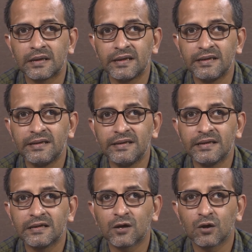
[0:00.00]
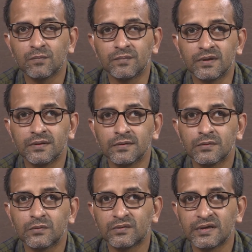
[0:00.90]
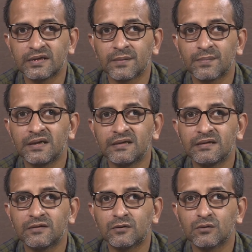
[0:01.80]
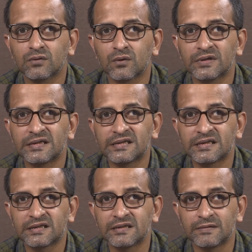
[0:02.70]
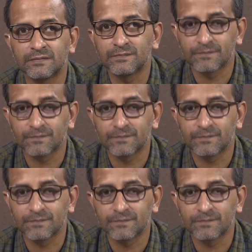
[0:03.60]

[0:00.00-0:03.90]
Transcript: in Indian economy which happened in 2016?